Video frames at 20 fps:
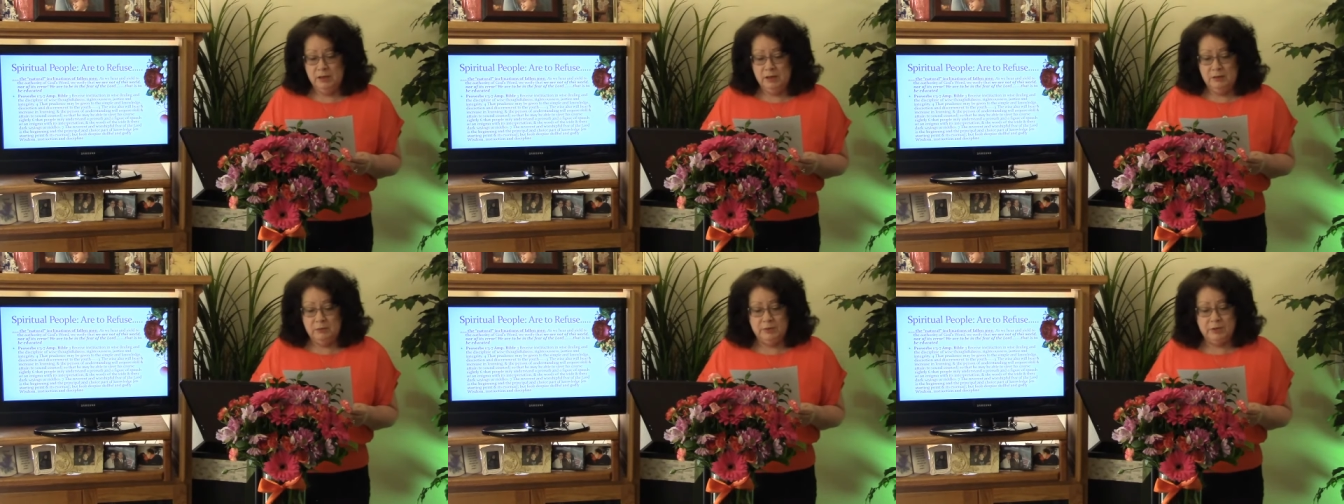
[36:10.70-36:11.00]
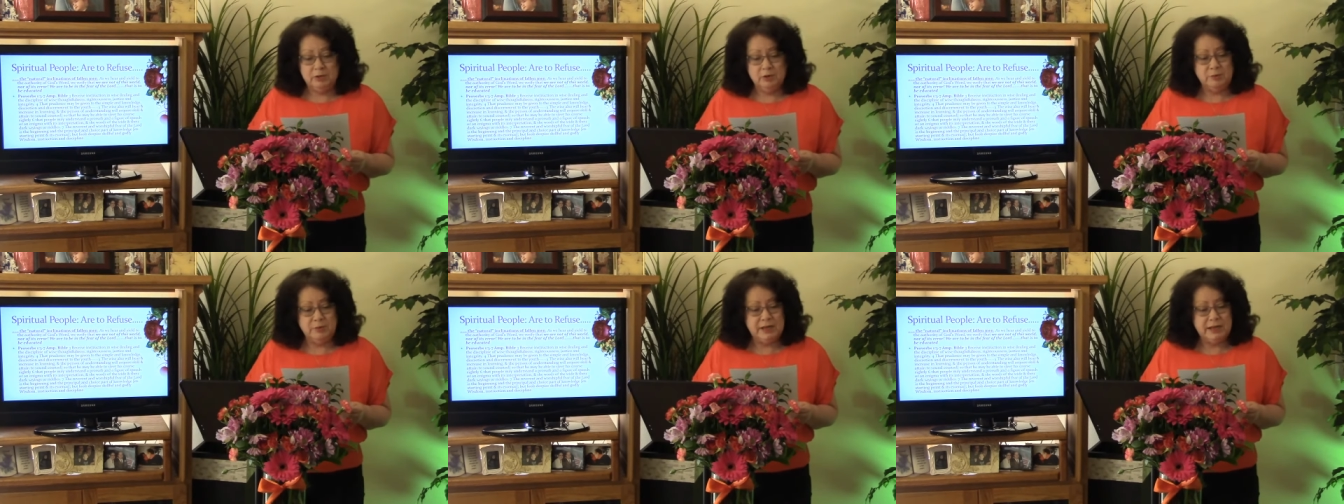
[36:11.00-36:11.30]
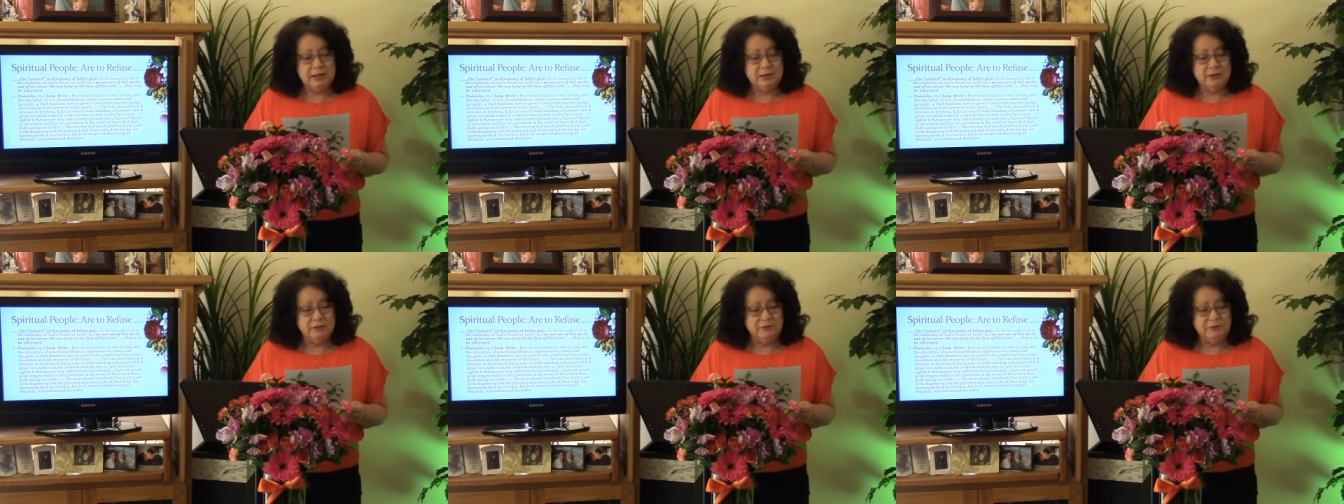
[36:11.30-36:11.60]
We're to
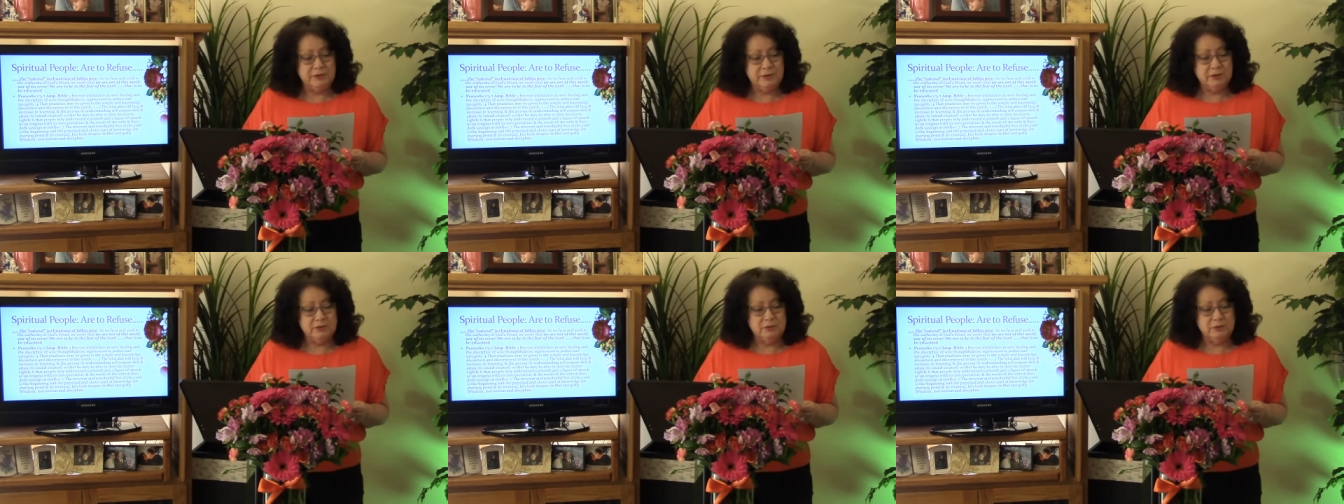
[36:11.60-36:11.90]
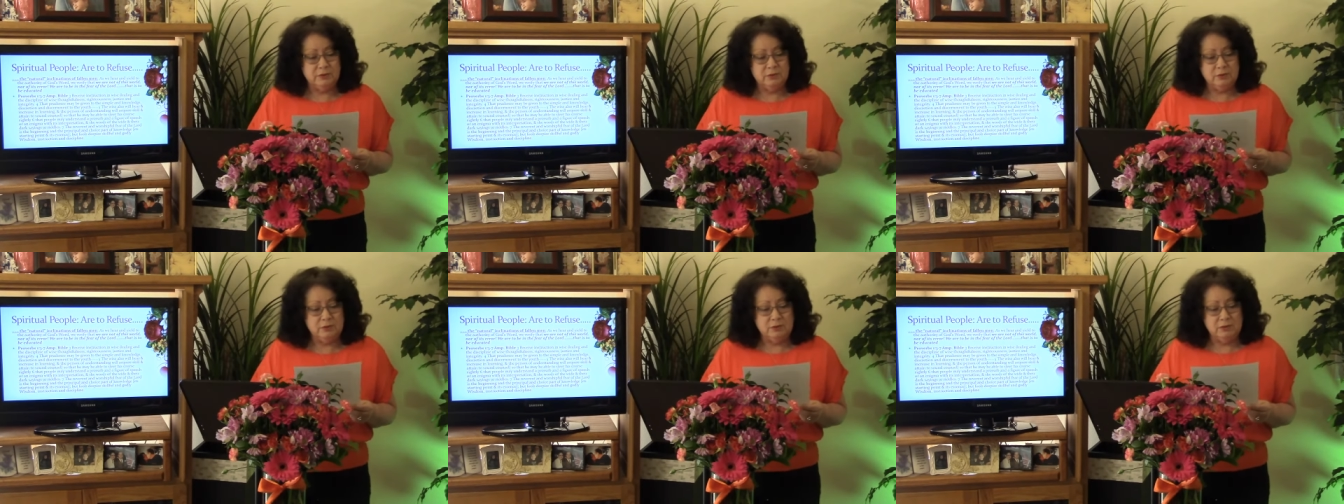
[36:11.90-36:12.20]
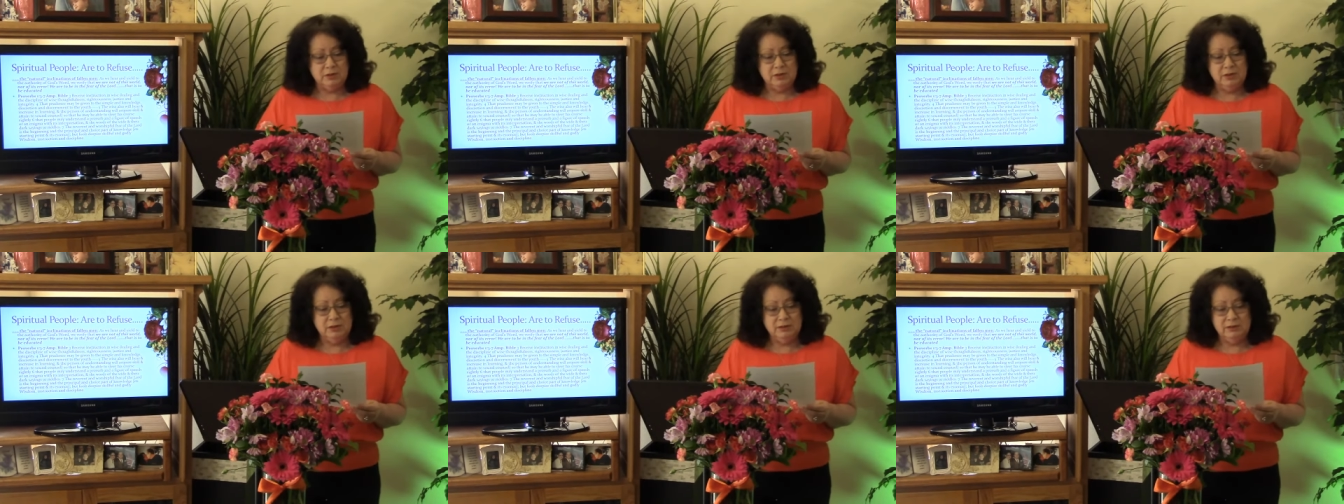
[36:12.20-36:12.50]
be in the fear of the
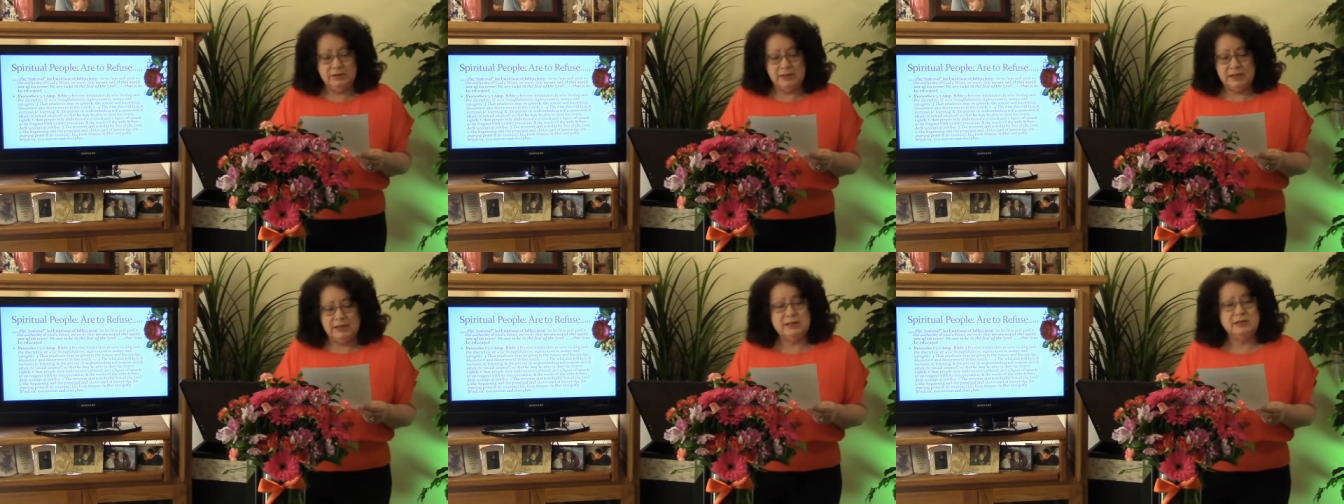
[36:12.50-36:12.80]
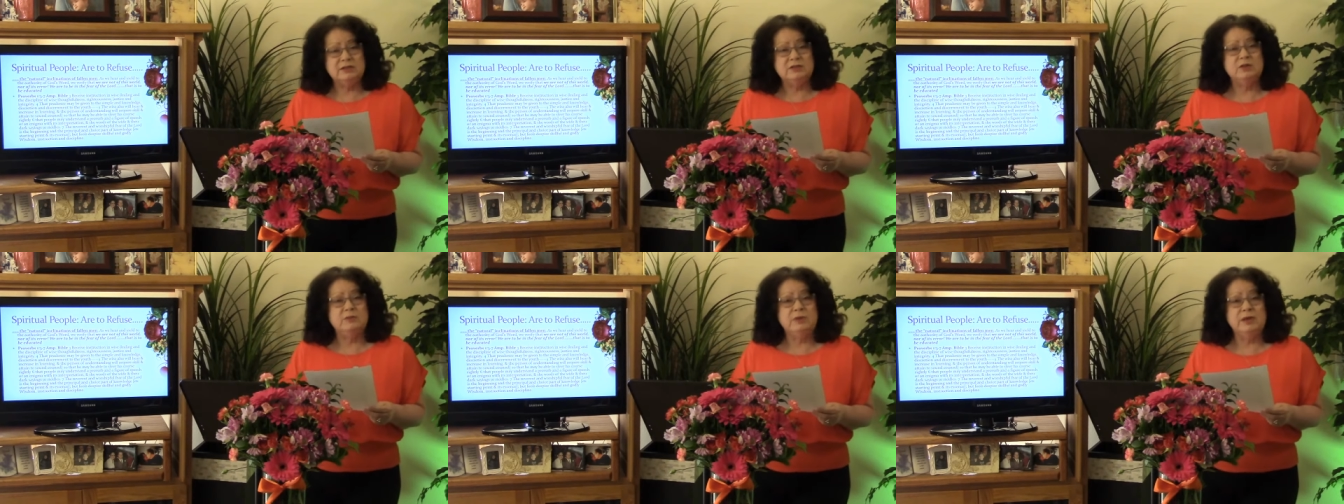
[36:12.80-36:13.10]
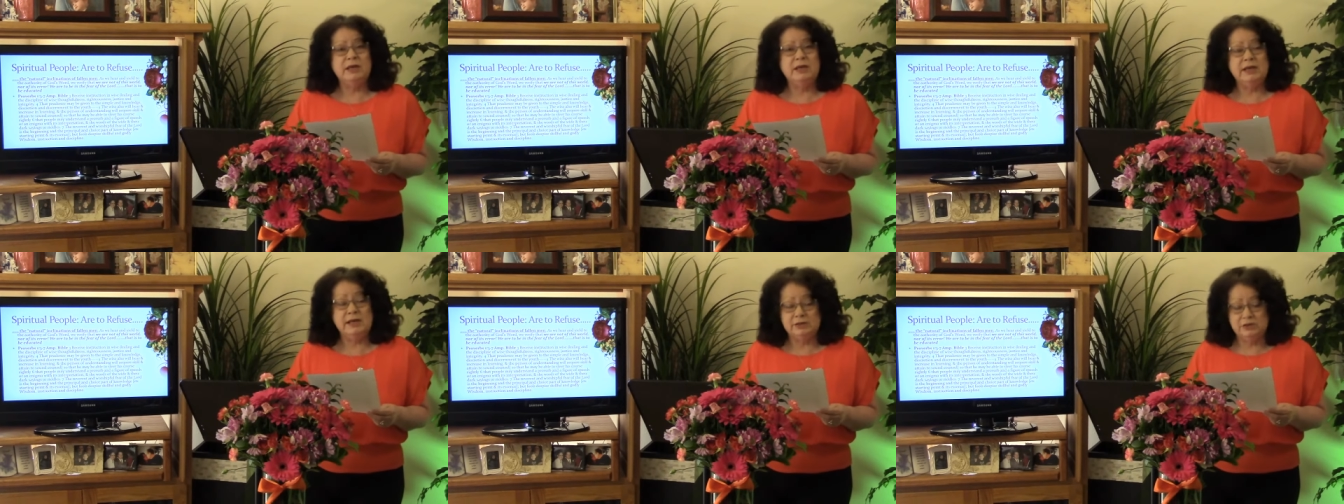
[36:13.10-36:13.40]
Lord, that is to
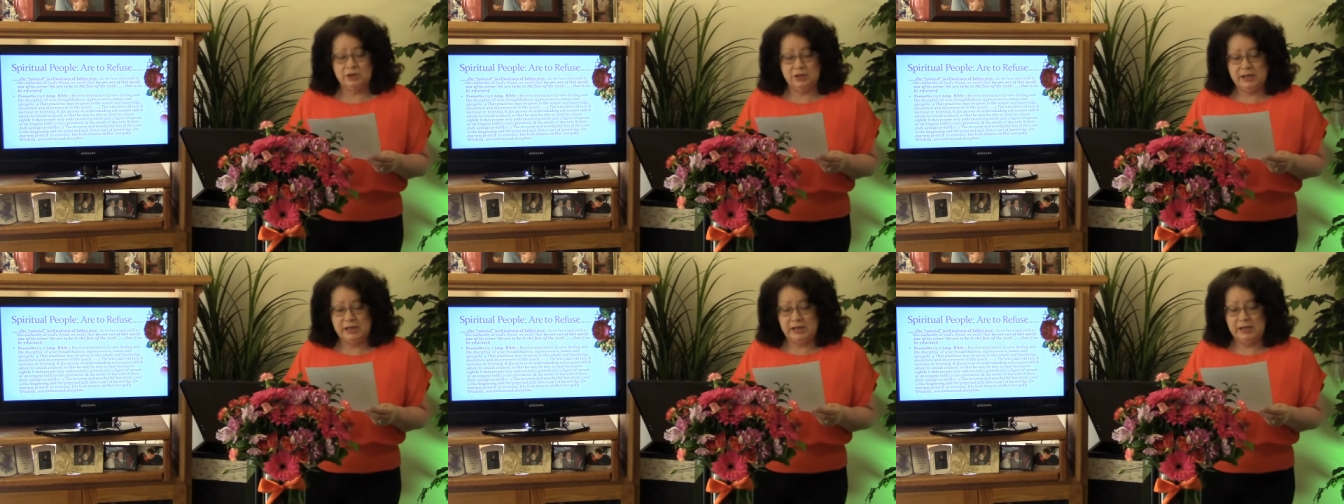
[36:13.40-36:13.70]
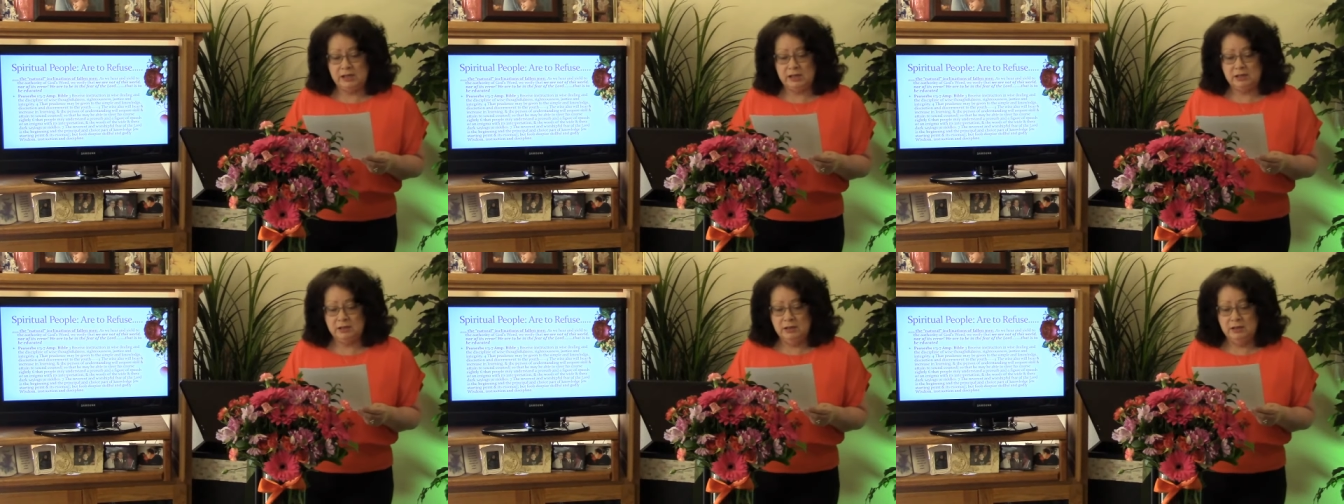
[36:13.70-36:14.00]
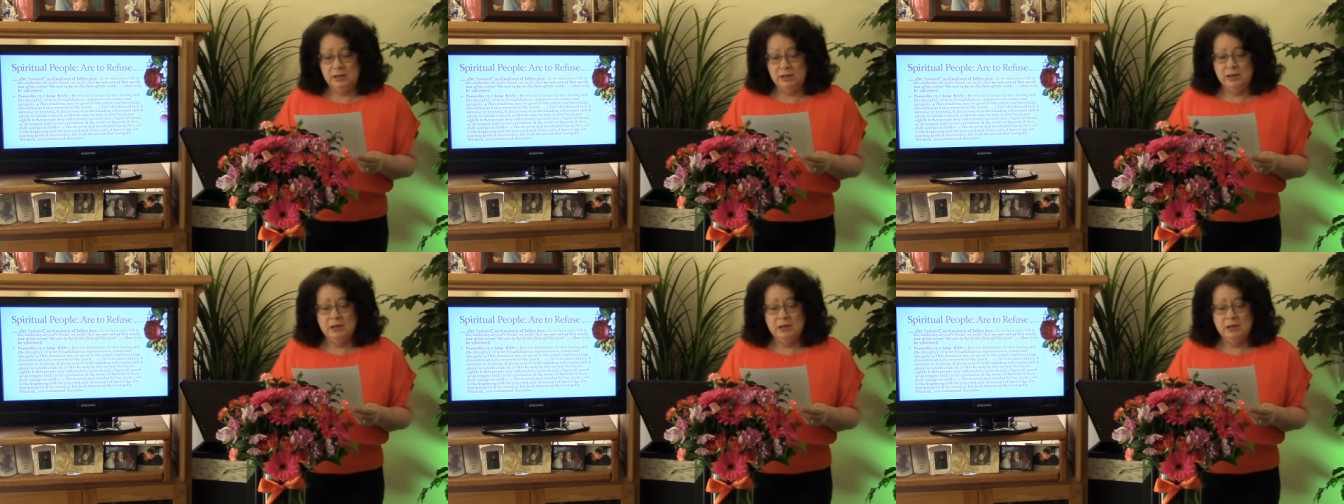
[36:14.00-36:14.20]
be educated.